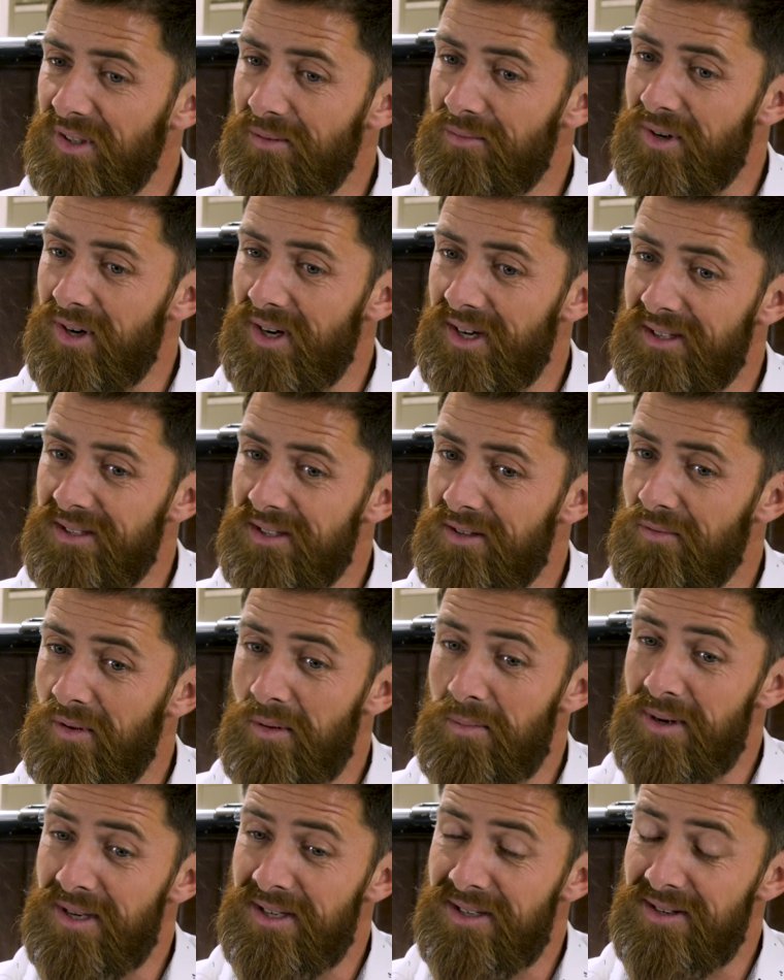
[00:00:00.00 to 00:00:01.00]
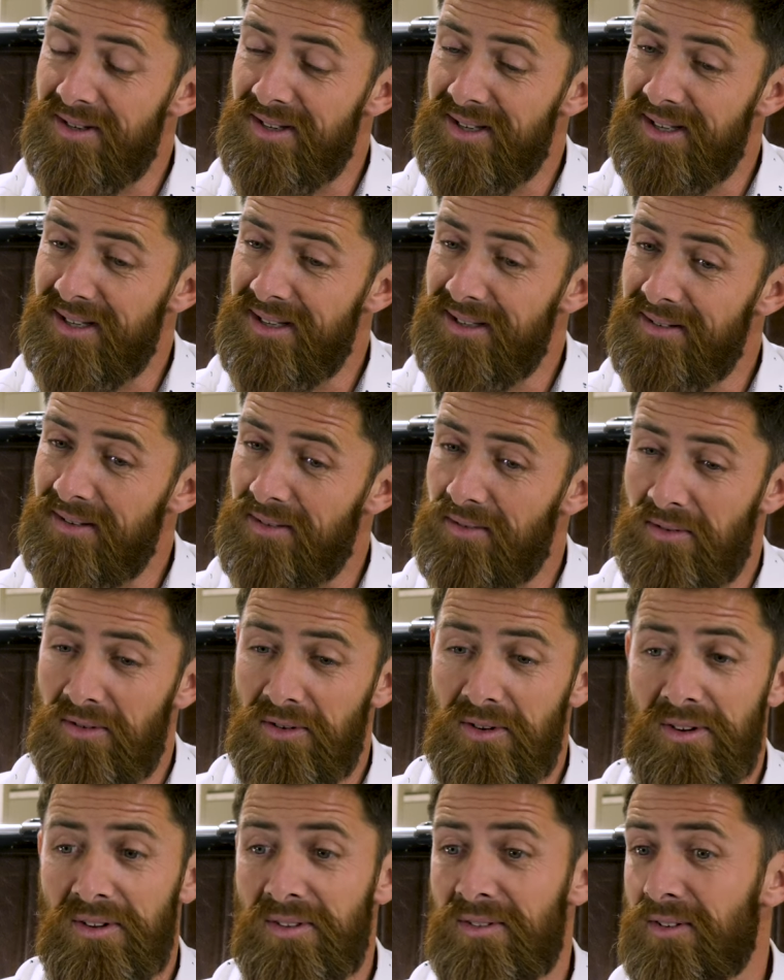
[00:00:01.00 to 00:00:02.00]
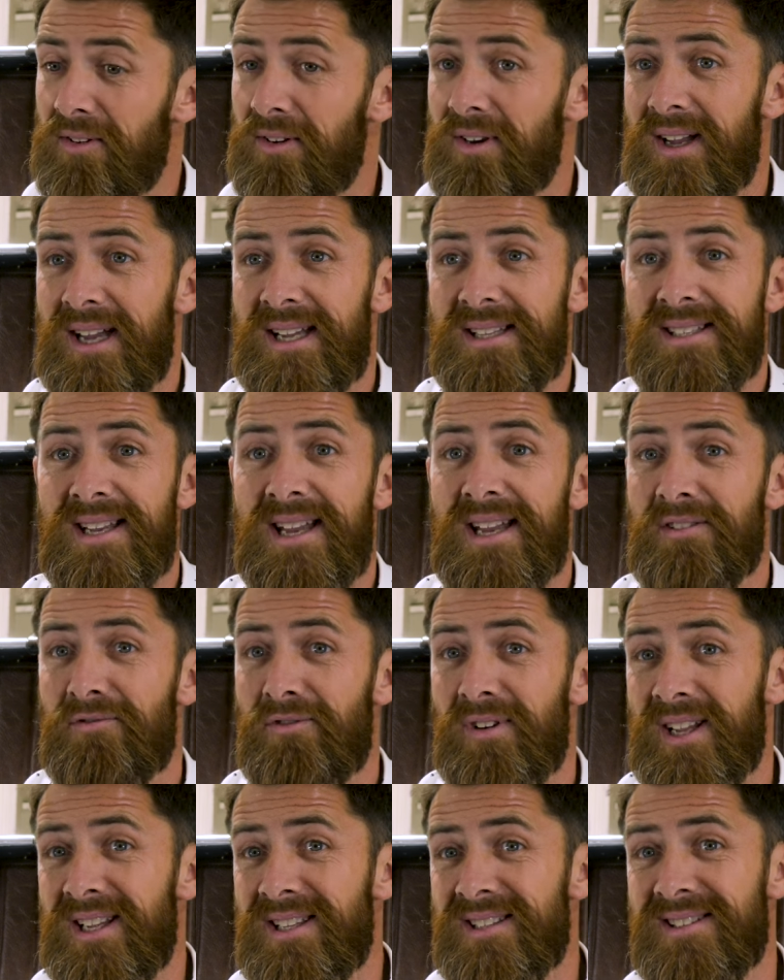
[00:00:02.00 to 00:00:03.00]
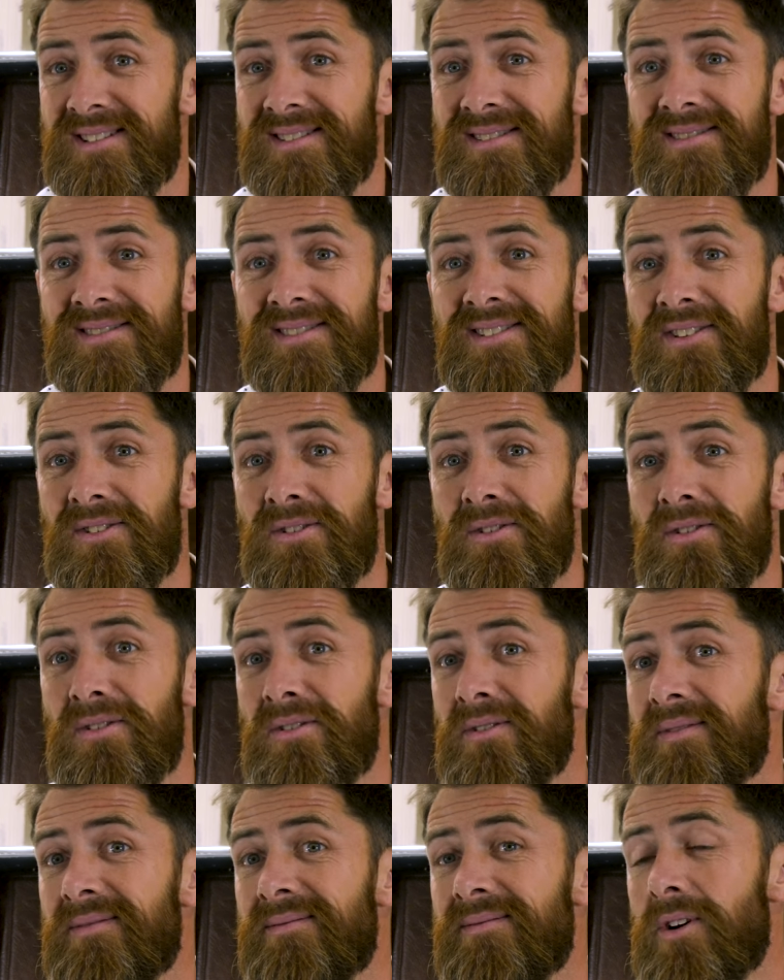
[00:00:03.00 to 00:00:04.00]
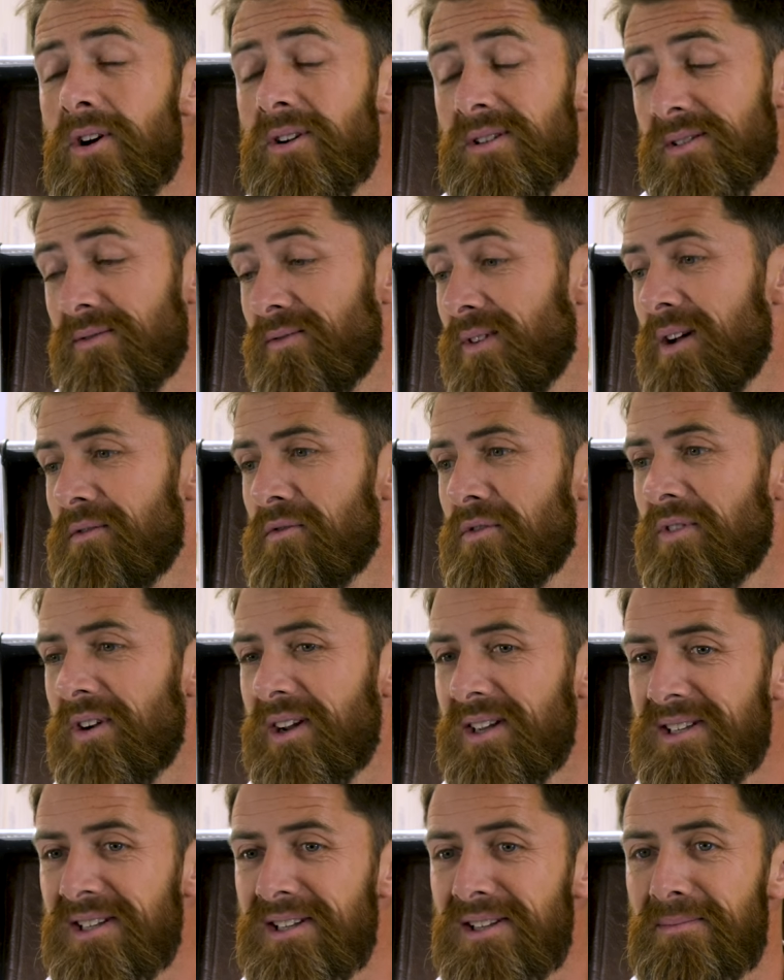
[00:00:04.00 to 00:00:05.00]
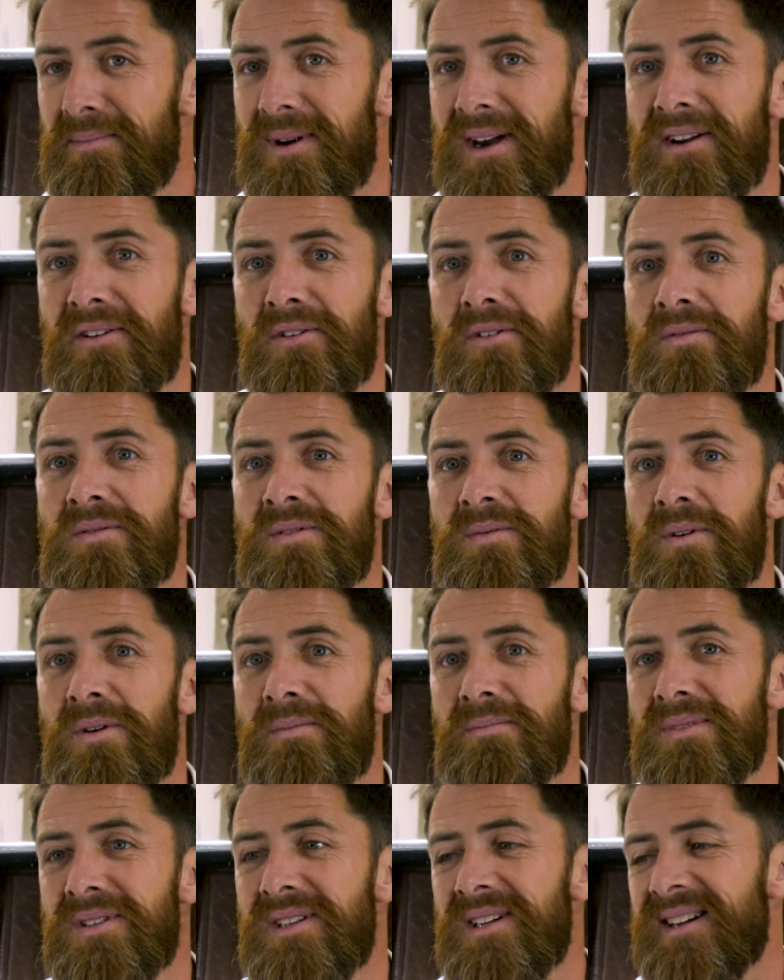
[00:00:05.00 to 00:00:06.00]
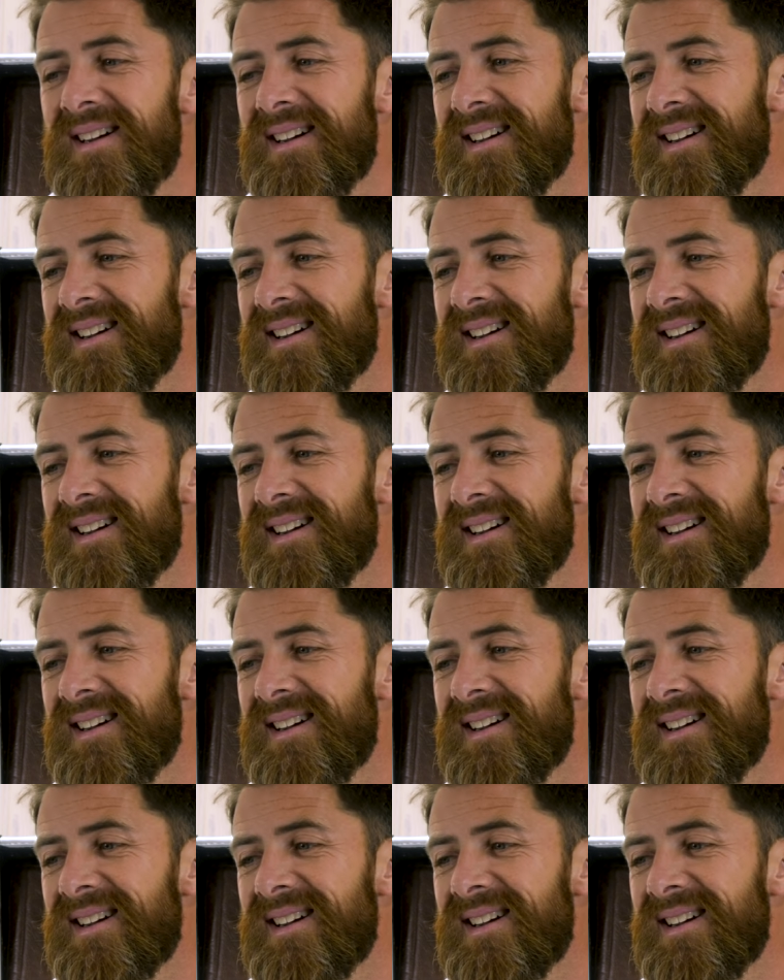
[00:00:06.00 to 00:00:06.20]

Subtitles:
what else have we been doing? Through a head-to-head race, you know, a survival race in the mangrove swamps.